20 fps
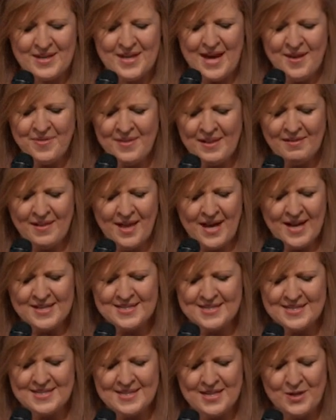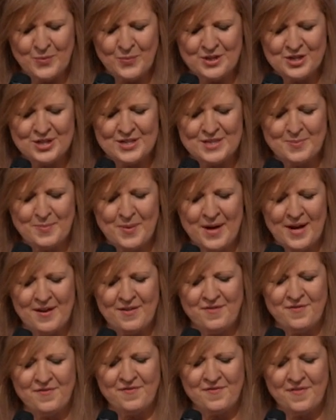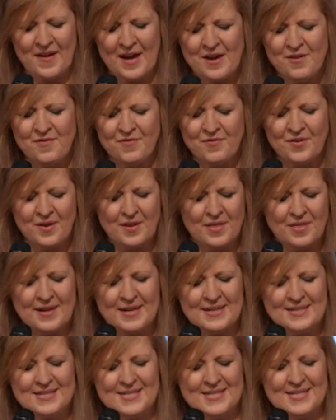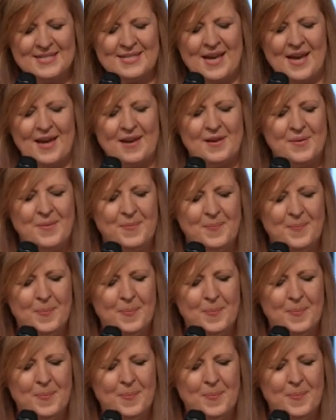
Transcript: And the last thing, which is my favorite thing to say